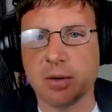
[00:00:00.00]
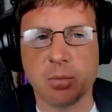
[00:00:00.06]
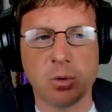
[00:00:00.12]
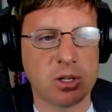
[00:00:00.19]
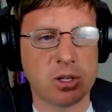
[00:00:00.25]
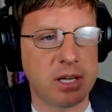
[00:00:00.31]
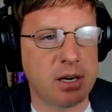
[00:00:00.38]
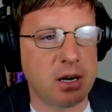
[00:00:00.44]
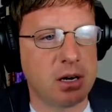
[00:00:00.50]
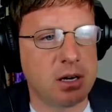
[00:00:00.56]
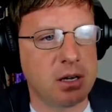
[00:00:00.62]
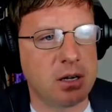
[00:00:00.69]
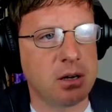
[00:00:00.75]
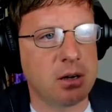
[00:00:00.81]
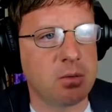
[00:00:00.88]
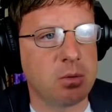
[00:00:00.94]
and then we'll get
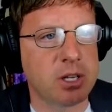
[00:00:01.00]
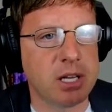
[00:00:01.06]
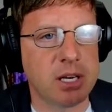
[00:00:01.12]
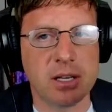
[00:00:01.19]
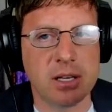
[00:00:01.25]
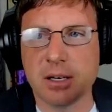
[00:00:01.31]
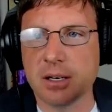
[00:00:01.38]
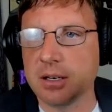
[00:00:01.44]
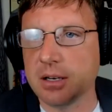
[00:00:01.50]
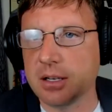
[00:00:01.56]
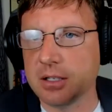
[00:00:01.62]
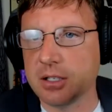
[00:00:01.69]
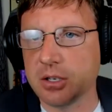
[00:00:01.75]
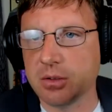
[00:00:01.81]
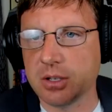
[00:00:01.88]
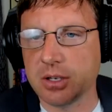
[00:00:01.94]
uh we'll get in
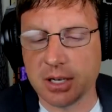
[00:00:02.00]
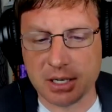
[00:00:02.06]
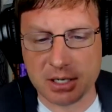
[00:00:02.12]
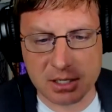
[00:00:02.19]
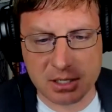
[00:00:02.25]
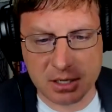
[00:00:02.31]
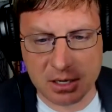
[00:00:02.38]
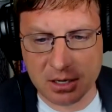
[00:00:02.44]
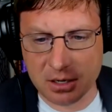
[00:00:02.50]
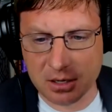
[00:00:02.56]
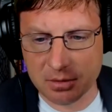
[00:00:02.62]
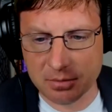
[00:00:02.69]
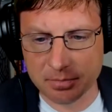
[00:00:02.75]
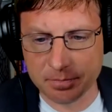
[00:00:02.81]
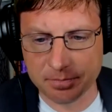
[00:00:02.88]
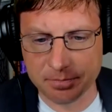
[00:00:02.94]
into the next uh
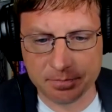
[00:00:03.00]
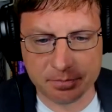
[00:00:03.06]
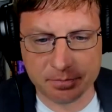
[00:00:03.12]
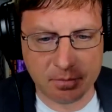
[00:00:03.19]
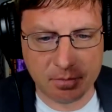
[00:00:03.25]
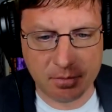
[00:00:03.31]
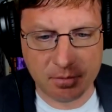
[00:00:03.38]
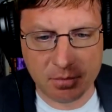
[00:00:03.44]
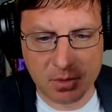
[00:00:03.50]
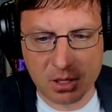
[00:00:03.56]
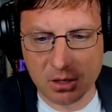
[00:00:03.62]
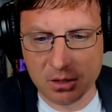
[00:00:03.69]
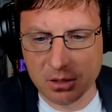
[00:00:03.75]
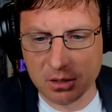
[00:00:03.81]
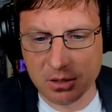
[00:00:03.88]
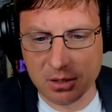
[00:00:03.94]

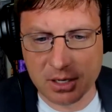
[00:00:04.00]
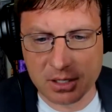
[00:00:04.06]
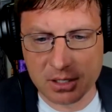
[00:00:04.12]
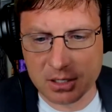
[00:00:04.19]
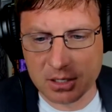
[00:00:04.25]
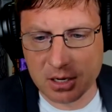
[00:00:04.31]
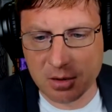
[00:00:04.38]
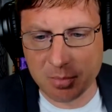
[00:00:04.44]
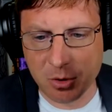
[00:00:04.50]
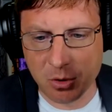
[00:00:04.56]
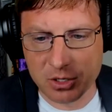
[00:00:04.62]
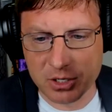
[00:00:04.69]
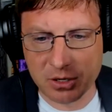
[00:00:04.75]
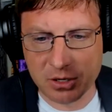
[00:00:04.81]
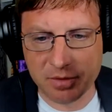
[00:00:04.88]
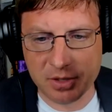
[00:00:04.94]
the next uh,
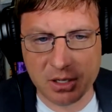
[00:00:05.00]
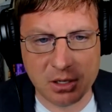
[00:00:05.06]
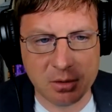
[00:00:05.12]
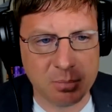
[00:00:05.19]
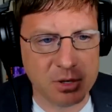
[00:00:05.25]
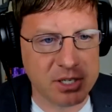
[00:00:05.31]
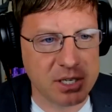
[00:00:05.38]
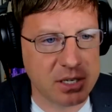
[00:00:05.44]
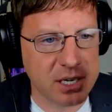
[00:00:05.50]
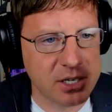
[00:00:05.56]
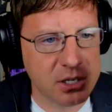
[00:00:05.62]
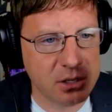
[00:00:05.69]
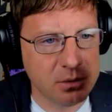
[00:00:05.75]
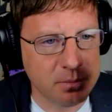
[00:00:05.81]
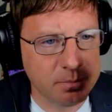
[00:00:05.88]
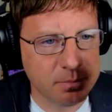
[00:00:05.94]
portion of the
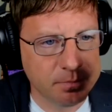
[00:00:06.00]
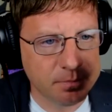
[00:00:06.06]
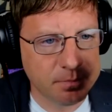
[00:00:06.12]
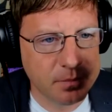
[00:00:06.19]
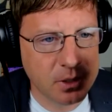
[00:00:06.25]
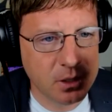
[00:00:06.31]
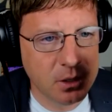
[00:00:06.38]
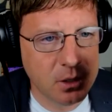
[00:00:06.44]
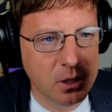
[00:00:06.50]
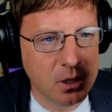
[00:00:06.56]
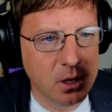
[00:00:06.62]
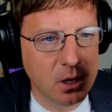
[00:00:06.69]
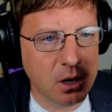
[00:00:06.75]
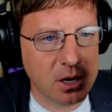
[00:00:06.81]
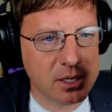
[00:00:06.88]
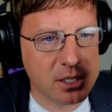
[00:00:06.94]
presentation.
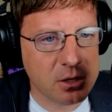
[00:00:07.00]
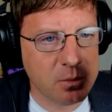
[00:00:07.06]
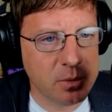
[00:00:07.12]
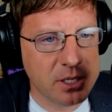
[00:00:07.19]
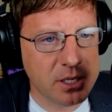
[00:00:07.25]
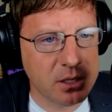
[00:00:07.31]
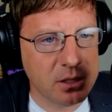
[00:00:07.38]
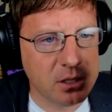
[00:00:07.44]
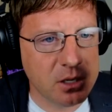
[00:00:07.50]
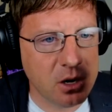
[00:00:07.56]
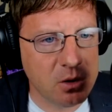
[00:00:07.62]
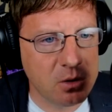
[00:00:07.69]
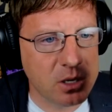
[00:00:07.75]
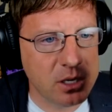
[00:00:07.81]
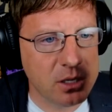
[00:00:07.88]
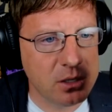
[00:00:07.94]
All right, so we did the
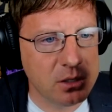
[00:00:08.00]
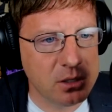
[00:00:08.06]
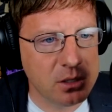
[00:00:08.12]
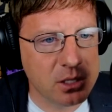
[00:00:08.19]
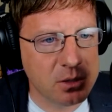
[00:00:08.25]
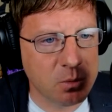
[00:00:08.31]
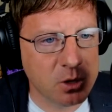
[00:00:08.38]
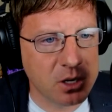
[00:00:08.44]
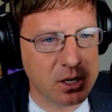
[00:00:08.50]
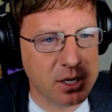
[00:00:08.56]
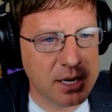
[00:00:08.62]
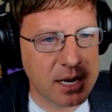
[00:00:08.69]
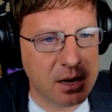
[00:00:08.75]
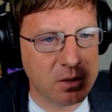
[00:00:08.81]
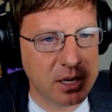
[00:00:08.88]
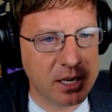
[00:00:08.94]
tokens. We're going to
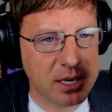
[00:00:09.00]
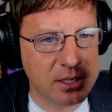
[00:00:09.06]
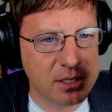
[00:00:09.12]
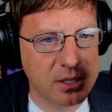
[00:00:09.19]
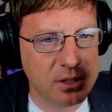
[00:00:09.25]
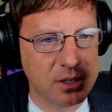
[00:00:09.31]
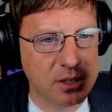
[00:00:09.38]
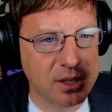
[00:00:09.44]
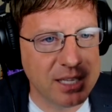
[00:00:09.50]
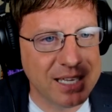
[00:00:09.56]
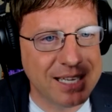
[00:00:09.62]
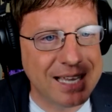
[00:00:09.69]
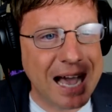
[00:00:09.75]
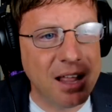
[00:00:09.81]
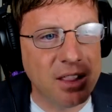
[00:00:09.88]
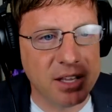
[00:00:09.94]
now get into the
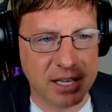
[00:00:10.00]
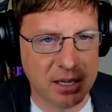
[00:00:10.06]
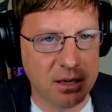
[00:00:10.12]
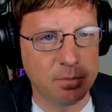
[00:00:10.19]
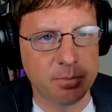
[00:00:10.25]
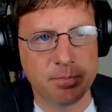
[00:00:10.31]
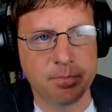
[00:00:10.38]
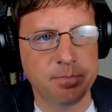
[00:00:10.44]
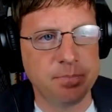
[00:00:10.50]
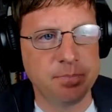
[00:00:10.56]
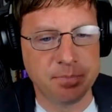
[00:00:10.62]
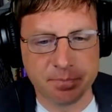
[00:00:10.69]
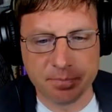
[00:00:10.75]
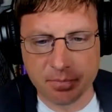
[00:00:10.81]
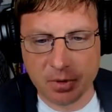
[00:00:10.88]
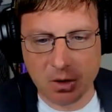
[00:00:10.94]
legality,
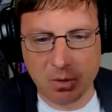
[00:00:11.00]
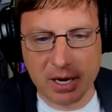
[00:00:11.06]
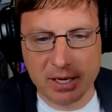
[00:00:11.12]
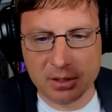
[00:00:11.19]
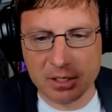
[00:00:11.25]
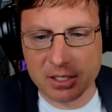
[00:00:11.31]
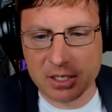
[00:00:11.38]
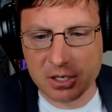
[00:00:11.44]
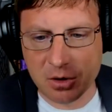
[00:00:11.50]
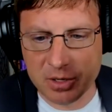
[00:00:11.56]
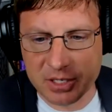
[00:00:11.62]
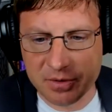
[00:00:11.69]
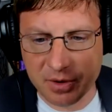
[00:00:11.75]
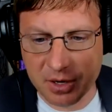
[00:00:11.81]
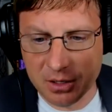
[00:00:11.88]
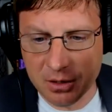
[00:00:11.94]
right? This is
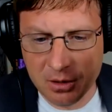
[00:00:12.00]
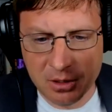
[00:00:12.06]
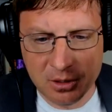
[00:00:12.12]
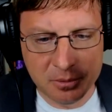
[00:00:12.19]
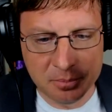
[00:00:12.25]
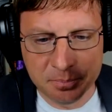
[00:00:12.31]
always fun.